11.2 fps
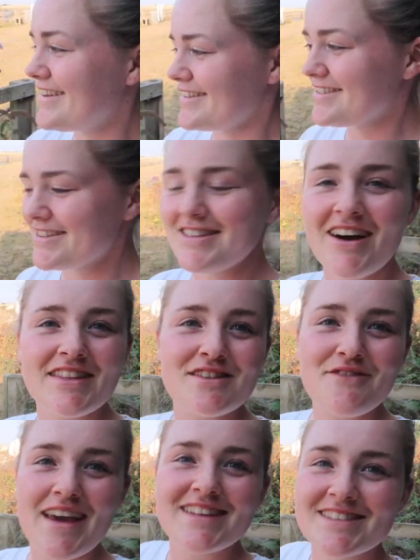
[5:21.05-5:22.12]
It's a sign the
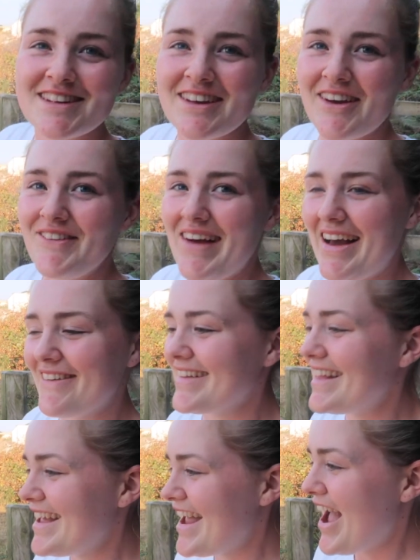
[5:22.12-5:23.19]
vetting's gonna go well.
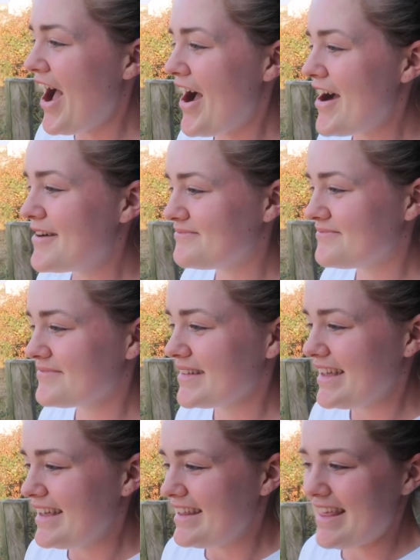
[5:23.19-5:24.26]

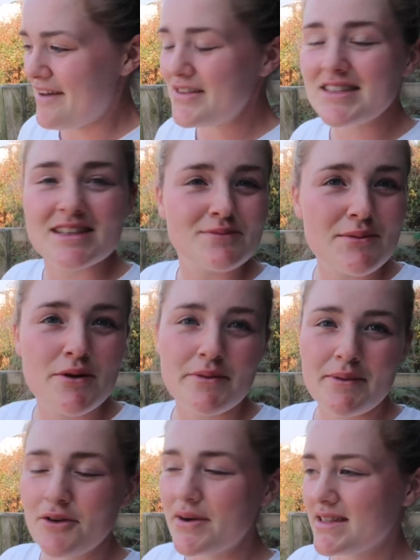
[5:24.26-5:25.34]
Yeah, this is my
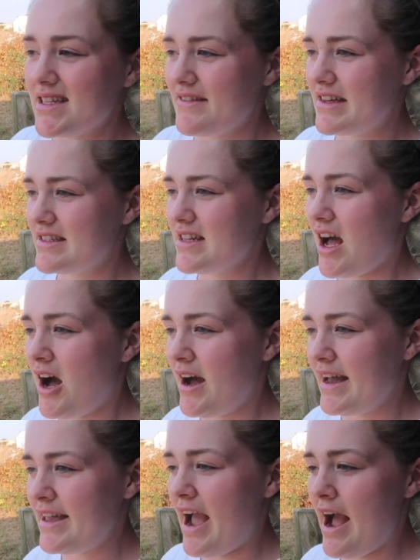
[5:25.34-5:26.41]
problem. I always say this.
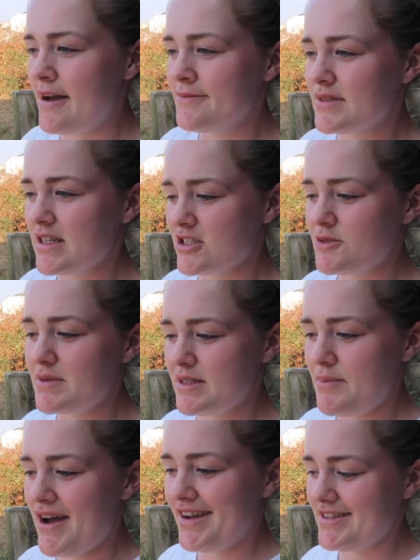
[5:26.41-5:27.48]
I am such a busy
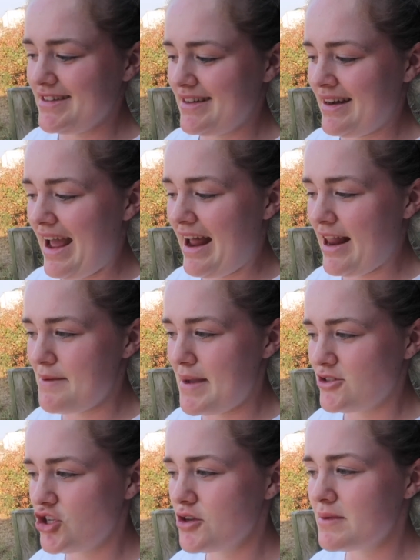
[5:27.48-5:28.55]
person and I
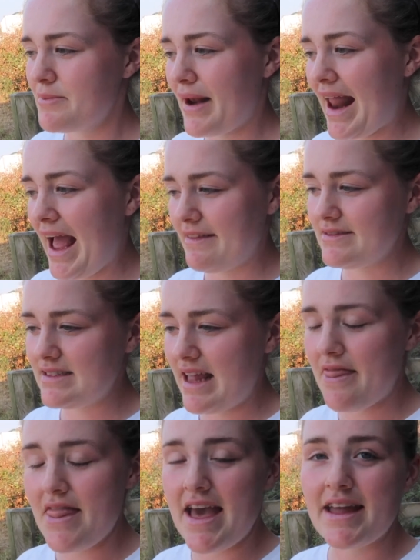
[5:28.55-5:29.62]
make too many plans
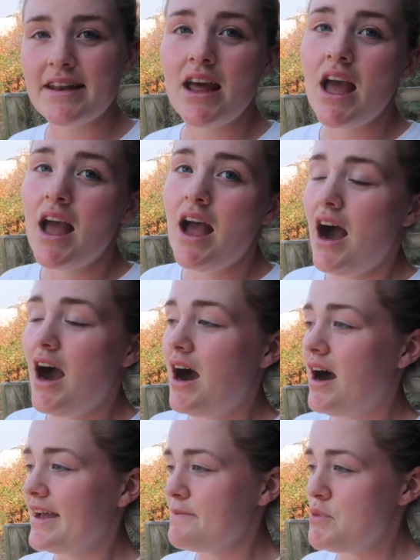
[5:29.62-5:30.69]
and then
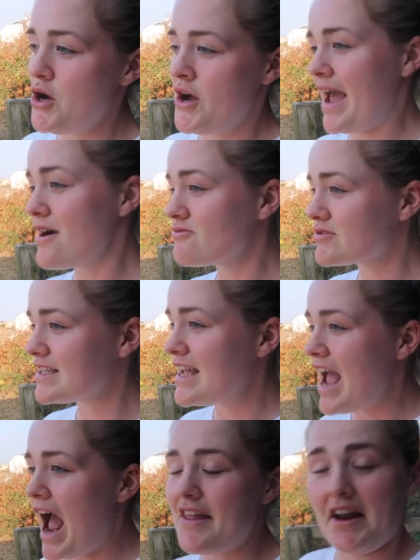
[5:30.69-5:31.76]
I burn out
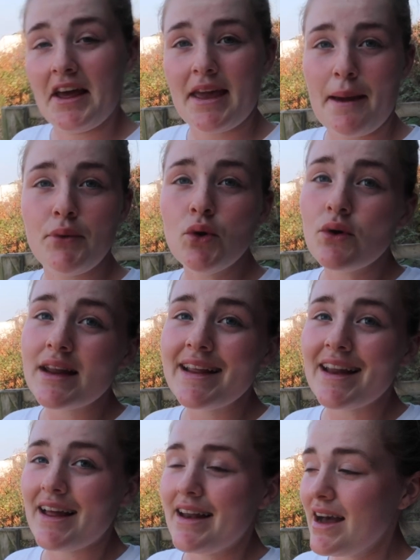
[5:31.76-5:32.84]
and then I get poorly
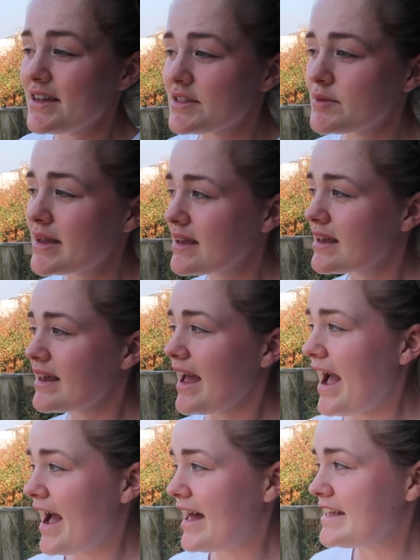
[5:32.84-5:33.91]
like last week.
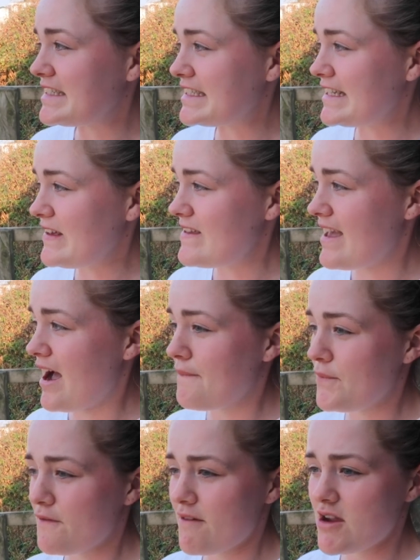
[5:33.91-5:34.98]
And yeah,
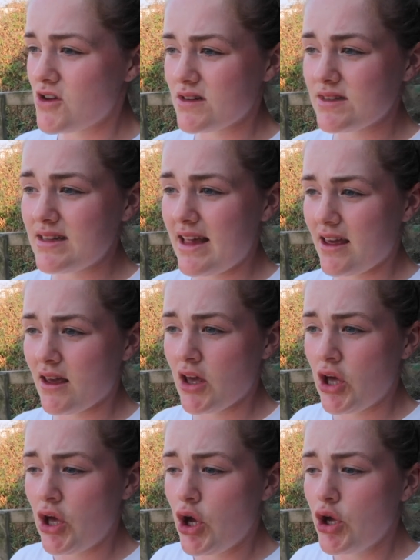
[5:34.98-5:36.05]
I'm not very good at saying
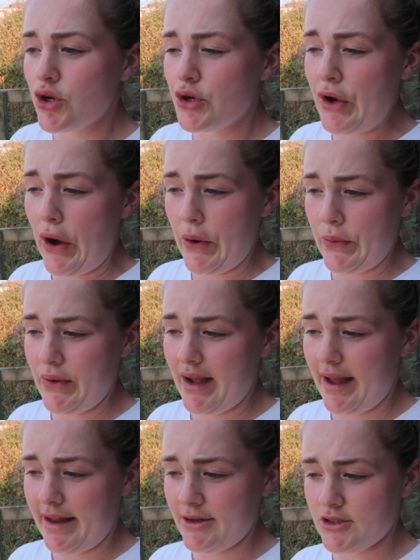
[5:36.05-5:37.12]
no
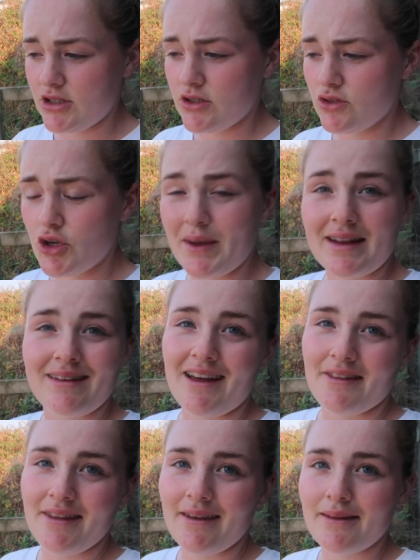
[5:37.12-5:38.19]
and doing
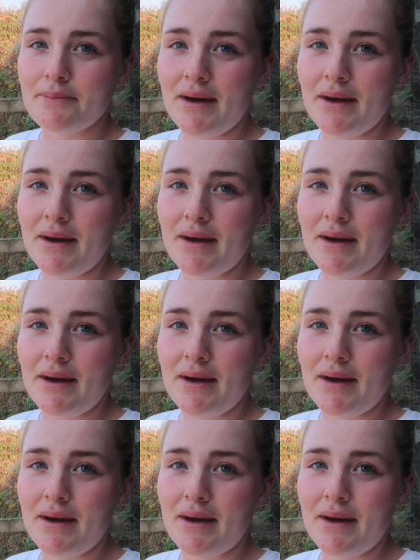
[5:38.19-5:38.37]
nothing.